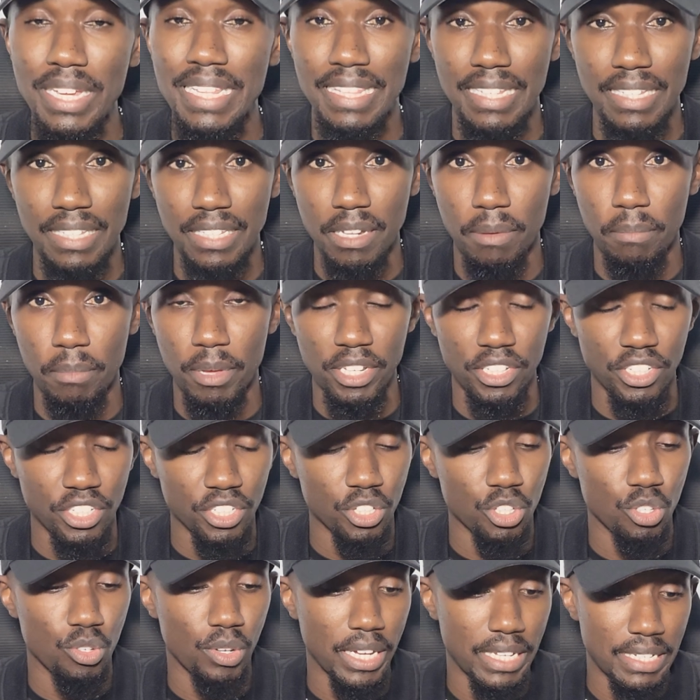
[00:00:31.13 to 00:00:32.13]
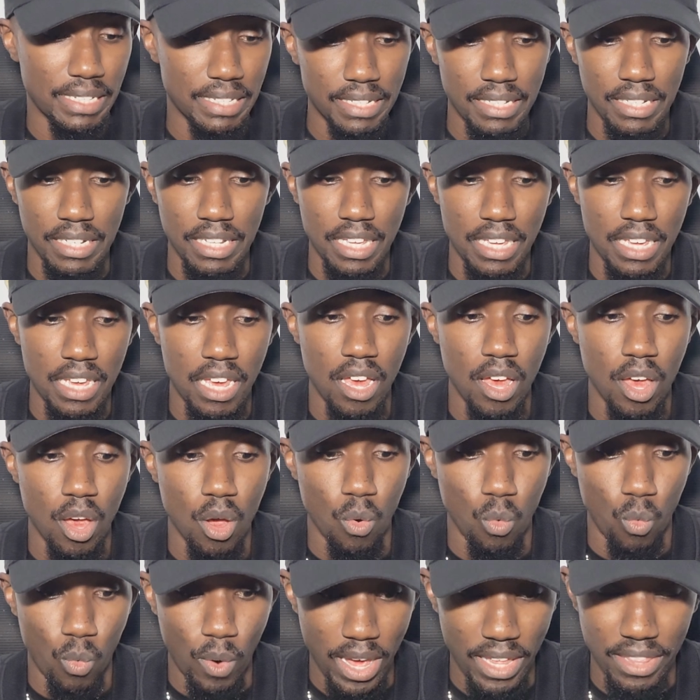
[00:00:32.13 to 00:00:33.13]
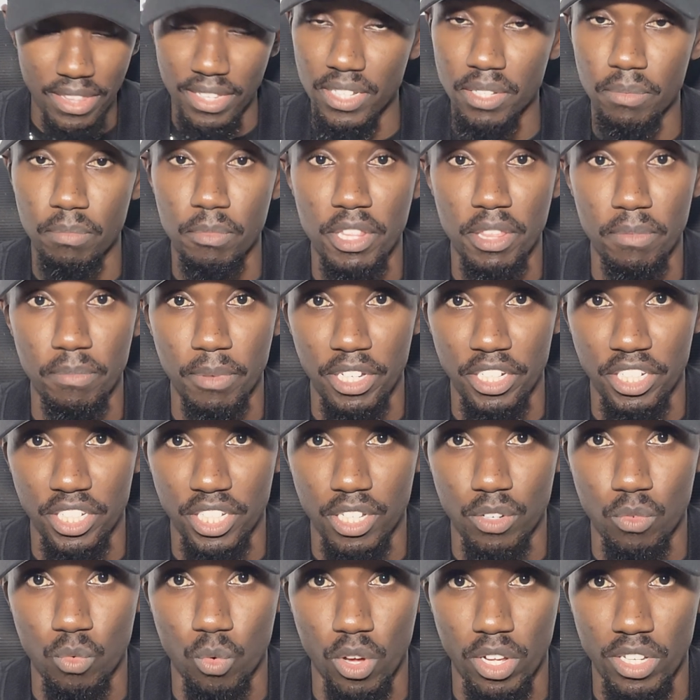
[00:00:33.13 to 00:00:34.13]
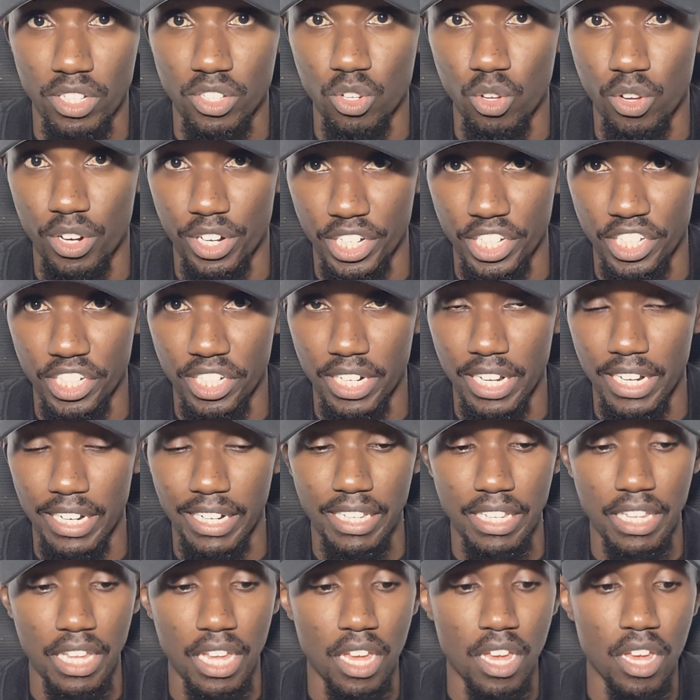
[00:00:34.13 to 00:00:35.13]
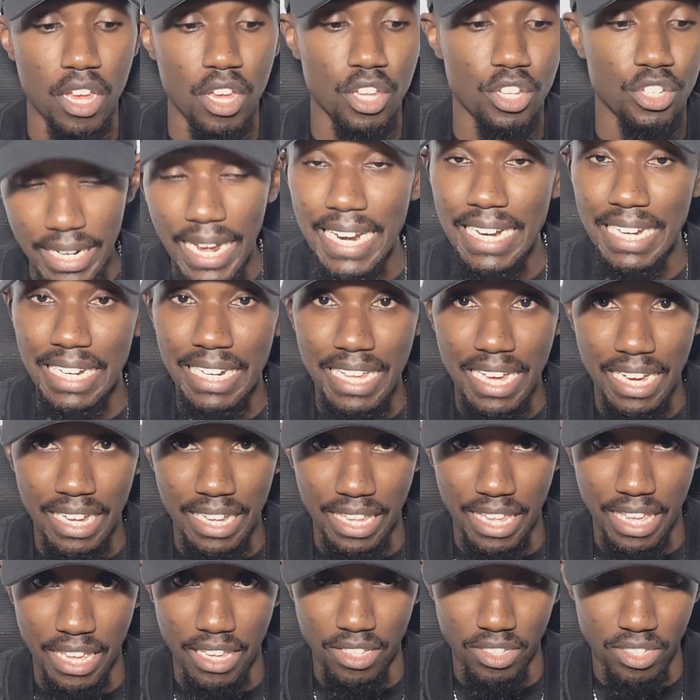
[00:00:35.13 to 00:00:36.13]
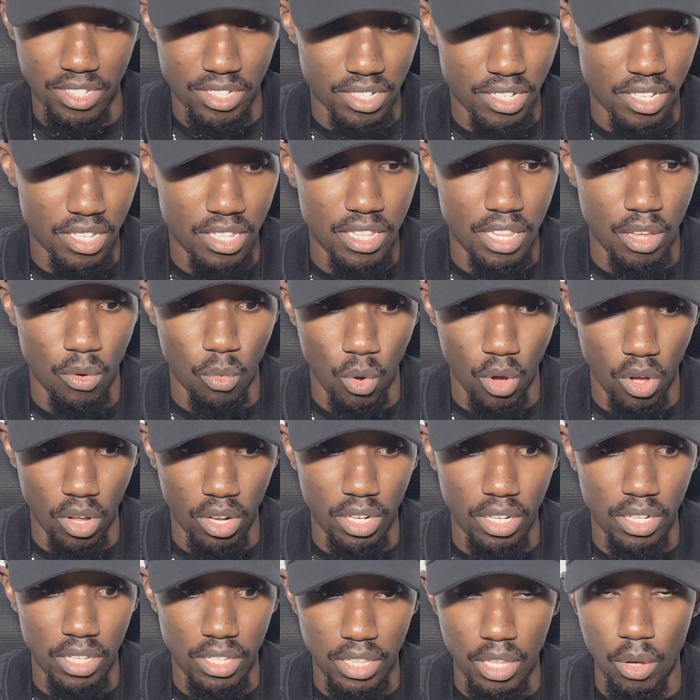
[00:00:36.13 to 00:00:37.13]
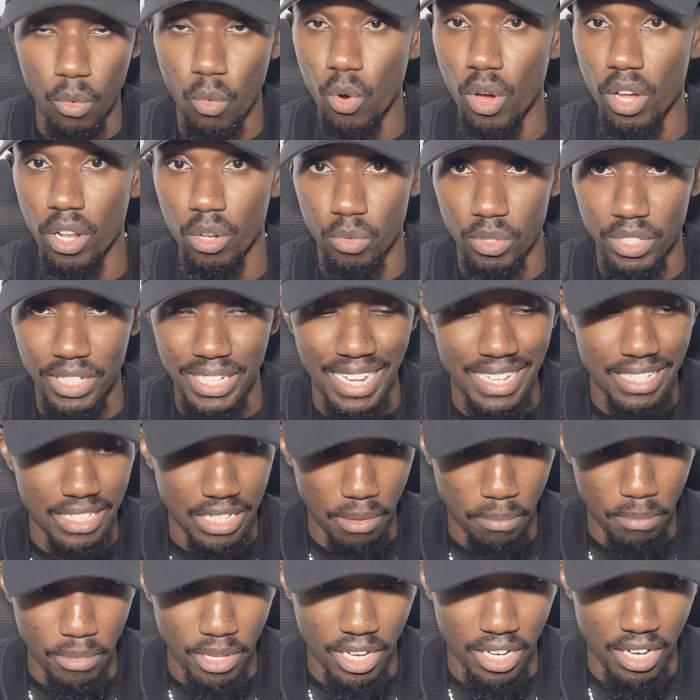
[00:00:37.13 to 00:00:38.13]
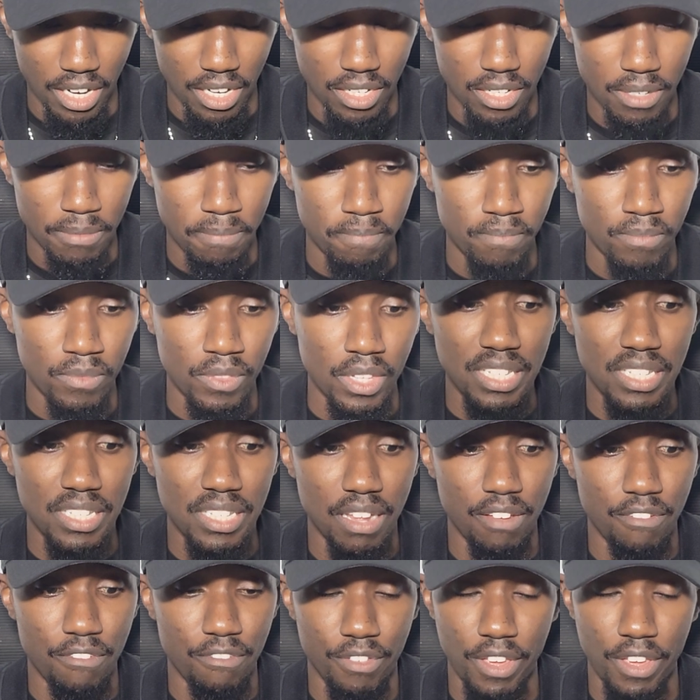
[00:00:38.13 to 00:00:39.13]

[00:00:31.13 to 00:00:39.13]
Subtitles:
in this image, you can see where the Smith machine was originally, tightly against the wall which has a mirror. This is a